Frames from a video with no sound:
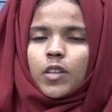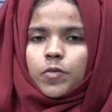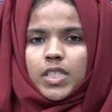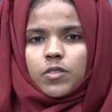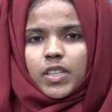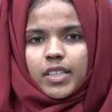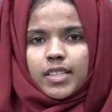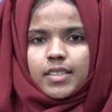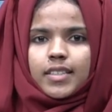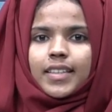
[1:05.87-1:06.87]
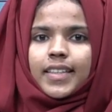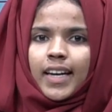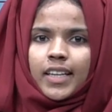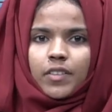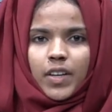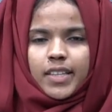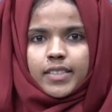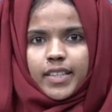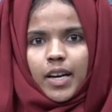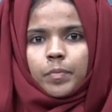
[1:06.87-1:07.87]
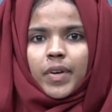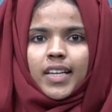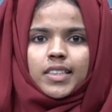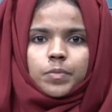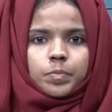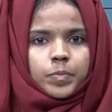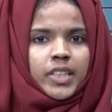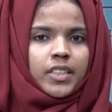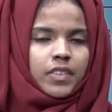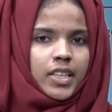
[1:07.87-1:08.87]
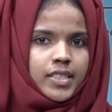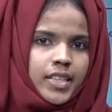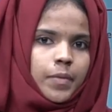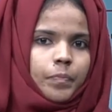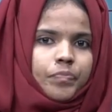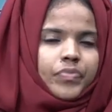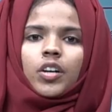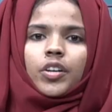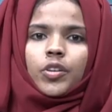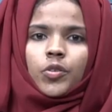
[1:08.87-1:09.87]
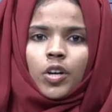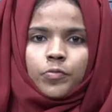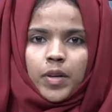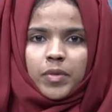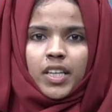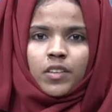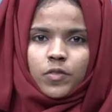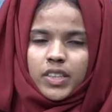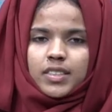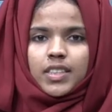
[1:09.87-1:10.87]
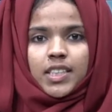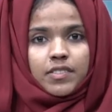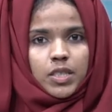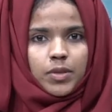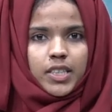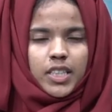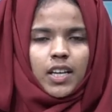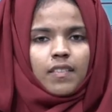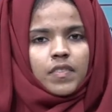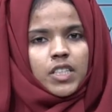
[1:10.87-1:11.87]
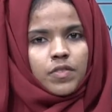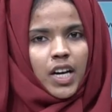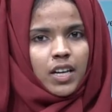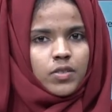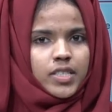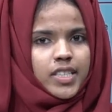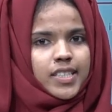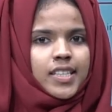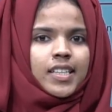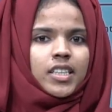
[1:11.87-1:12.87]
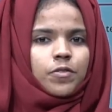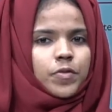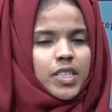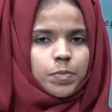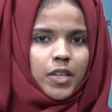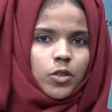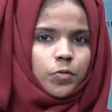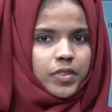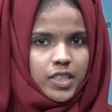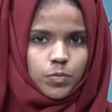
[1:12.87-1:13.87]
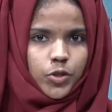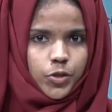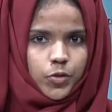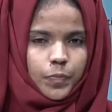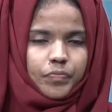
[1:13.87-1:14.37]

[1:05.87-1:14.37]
First one is a divides m and b divides m. You are familiar with divisibility, which we have studied in the first part of this module.